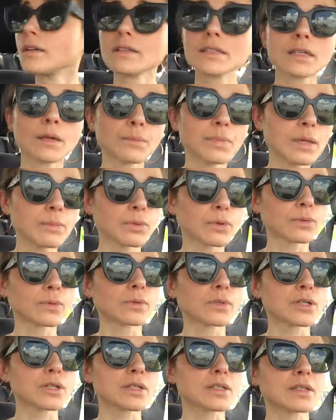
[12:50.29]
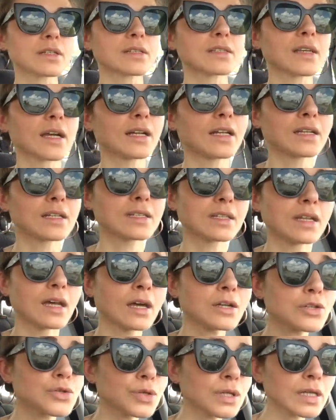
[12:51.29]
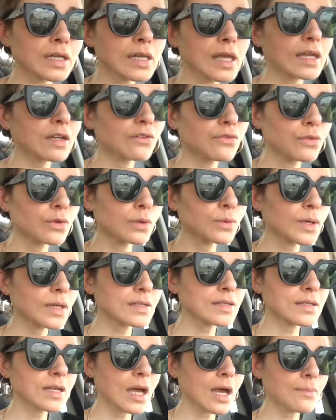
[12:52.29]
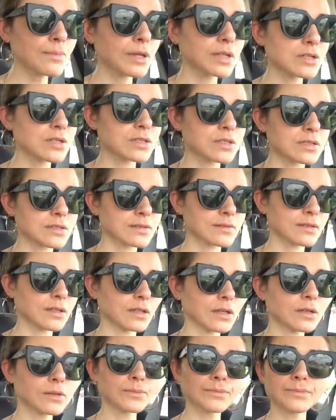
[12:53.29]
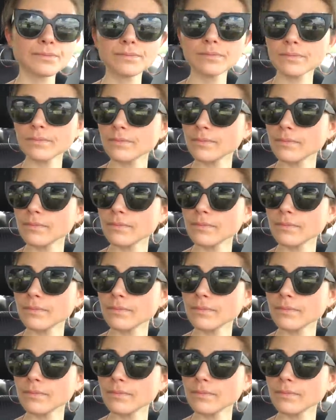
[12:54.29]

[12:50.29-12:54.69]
Some people were just deciding to not treat it like a four way stop and just, you know,